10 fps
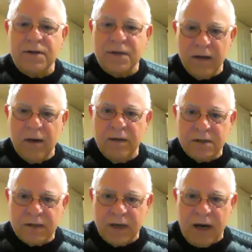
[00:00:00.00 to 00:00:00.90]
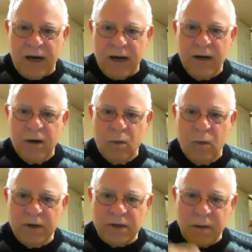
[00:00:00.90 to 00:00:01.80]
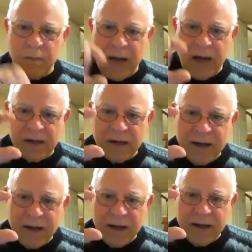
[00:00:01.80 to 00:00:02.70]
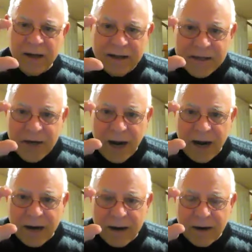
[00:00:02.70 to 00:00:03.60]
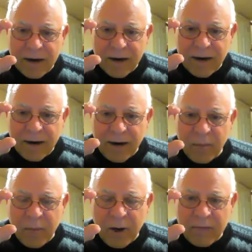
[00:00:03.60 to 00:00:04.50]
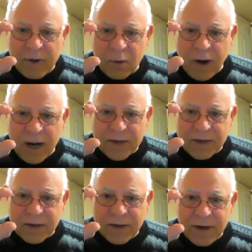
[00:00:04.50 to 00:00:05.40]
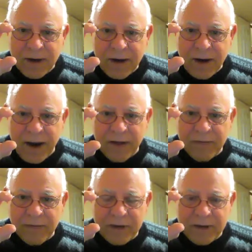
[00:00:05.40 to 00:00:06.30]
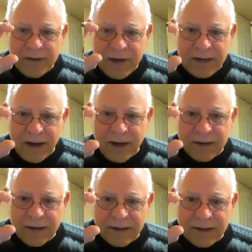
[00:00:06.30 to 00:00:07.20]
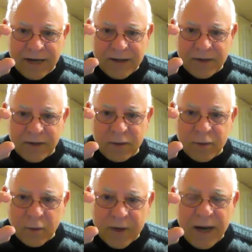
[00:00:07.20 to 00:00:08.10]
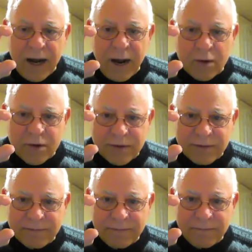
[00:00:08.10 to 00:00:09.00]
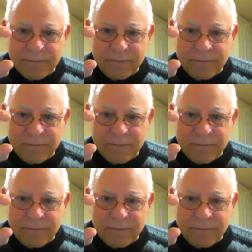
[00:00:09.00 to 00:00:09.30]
sun in the sky was about this high above the horizon, and the daylight lasted 3 hours.